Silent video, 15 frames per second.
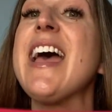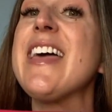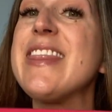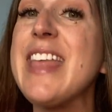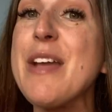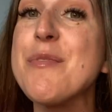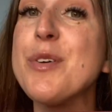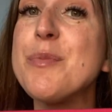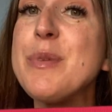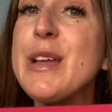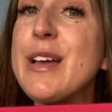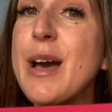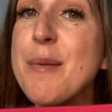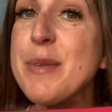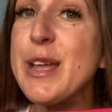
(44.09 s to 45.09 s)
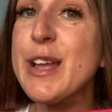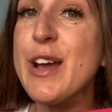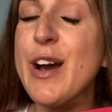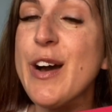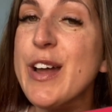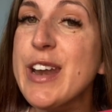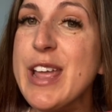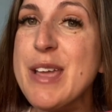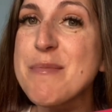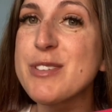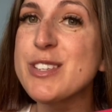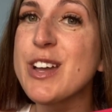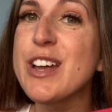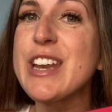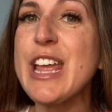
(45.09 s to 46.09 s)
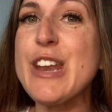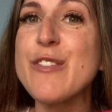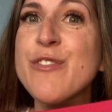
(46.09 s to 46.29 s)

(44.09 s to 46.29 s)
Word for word: and they will be coming on Amazon in